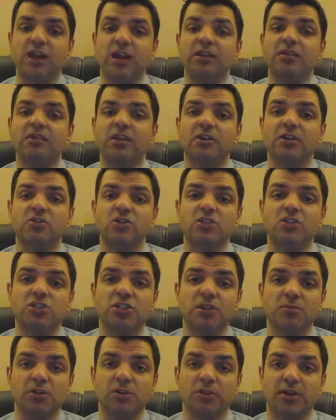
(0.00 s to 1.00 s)
and it tends to
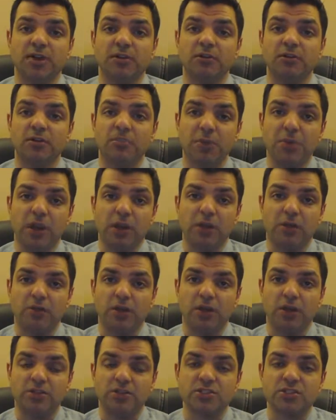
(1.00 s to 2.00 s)
stimulate the
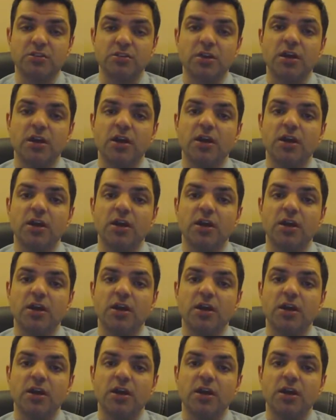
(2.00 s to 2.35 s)
pancreas.